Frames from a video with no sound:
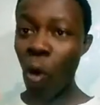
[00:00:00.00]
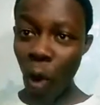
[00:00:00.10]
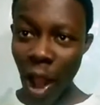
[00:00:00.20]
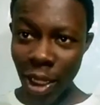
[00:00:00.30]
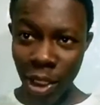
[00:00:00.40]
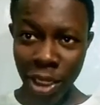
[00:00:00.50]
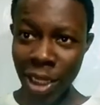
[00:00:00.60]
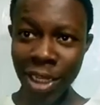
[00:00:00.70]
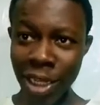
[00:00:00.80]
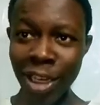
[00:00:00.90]
What
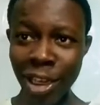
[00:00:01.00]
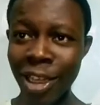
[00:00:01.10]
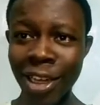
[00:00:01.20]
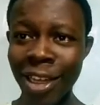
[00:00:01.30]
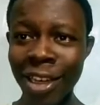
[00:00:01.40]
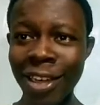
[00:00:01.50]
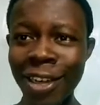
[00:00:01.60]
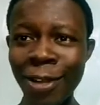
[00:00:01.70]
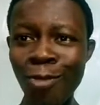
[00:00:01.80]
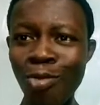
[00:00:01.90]
did the
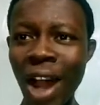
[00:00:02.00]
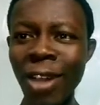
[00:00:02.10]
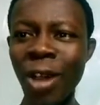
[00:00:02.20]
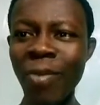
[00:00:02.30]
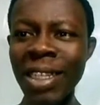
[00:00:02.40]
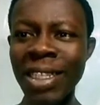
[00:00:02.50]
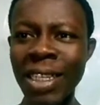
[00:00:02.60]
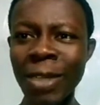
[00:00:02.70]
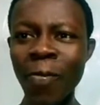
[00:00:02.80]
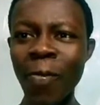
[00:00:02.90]
Buhari government
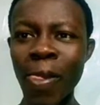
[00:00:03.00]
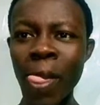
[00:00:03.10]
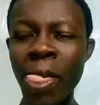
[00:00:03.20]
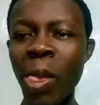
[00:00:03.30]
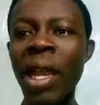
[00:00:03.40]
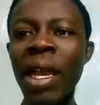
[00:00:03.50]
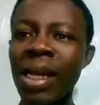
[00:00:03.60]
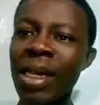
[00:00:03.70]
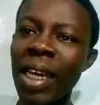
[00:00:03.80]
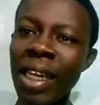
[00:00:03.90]
did?
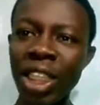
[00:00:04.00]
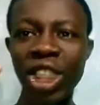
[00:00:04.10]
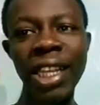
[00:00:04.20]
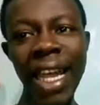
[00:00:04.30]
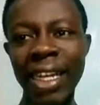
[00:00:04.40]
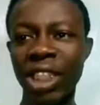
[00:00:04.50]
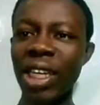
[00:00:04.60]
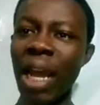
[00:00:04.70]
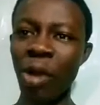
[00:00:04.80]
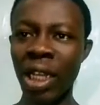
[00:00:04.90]
They initiated the
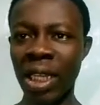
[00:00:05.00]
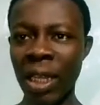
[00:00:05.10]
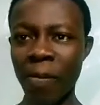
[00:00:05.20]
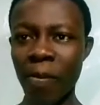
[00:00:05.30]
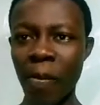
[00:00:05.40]
trader money thing.